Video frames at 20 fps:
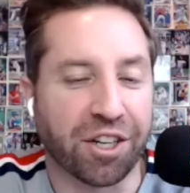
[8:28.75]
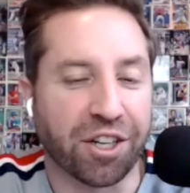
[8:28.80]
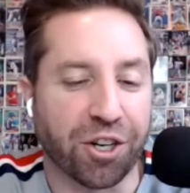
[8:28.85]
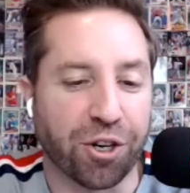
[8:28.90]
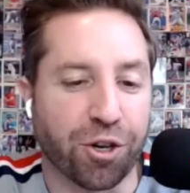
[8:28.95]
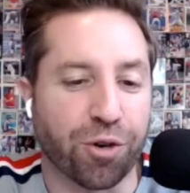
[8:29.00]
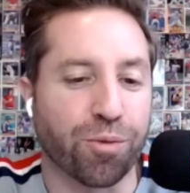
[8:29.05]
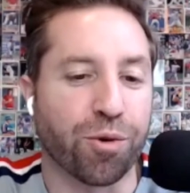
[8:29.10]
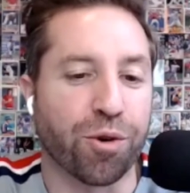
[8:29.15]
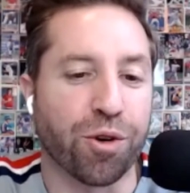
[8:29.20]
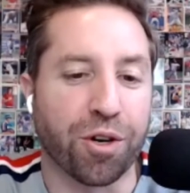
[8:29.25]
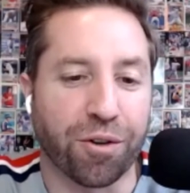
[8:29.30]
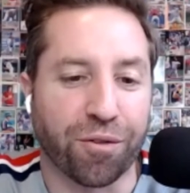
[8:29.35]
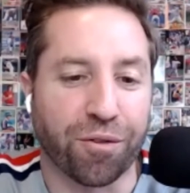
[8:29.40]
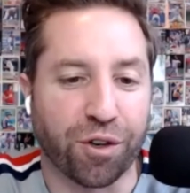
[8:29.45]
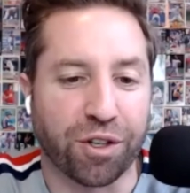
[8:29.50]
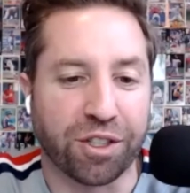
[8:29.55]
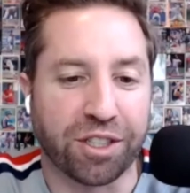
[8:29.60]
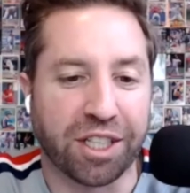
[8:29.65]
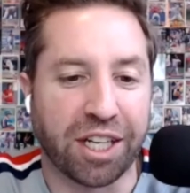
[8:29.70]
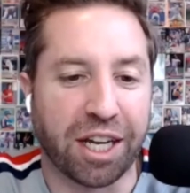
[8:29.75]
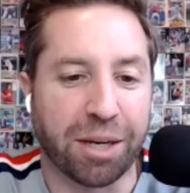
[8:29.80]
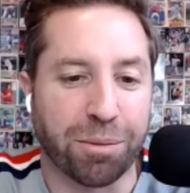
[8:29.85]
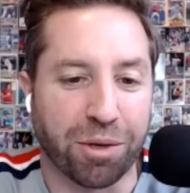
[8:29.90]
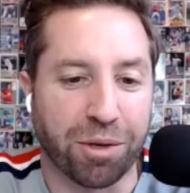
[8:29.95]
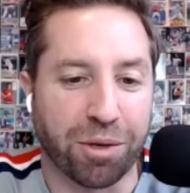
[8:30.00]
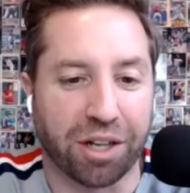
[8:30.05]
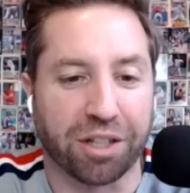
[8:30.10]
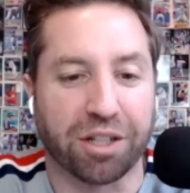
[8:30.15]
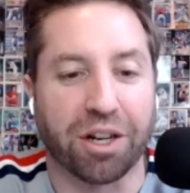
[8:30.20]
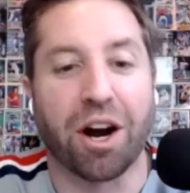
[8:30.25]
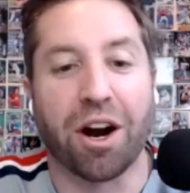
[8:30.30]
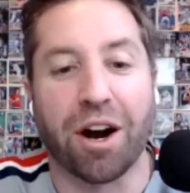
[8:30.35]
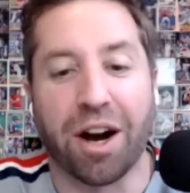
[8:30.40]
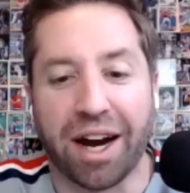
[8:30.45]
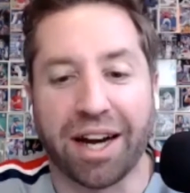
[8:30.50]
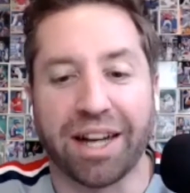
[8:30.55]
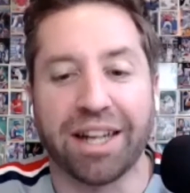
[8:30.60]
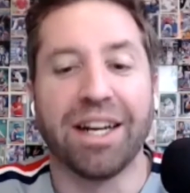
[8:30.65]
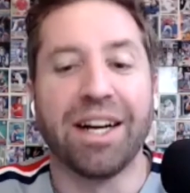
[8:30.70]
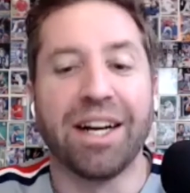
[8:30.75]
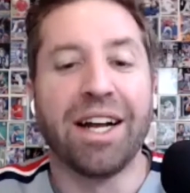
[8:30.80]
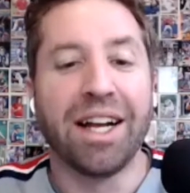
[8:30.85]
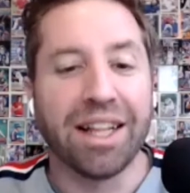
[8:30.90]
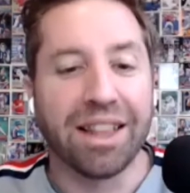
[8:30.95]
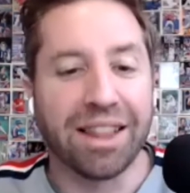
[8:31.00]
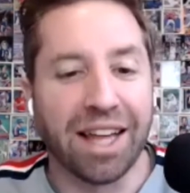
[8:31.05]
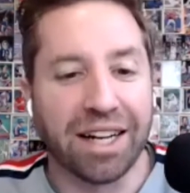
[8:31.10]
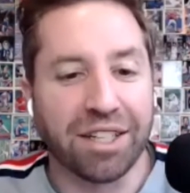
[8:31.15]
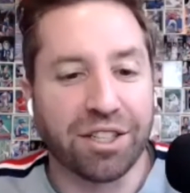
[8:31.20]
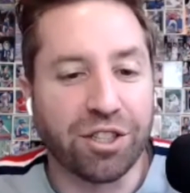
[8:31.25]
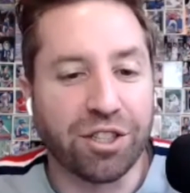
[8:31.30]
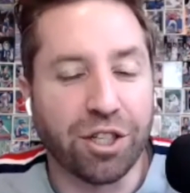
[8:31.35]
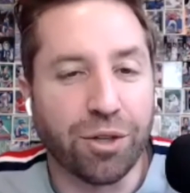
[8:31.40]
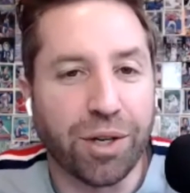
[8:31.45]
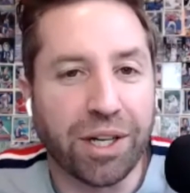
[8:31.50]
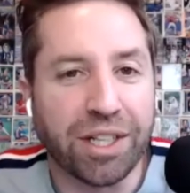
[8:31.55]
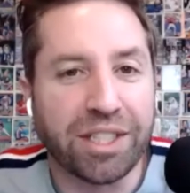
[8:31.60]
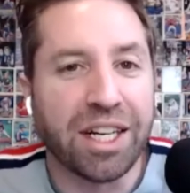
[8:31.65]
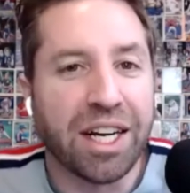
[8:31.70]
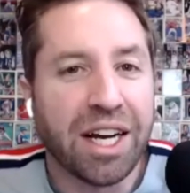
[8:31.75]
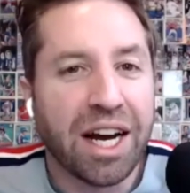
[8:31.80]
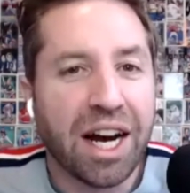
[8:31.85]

You're rooting for a team. You're like, all right, let's do it.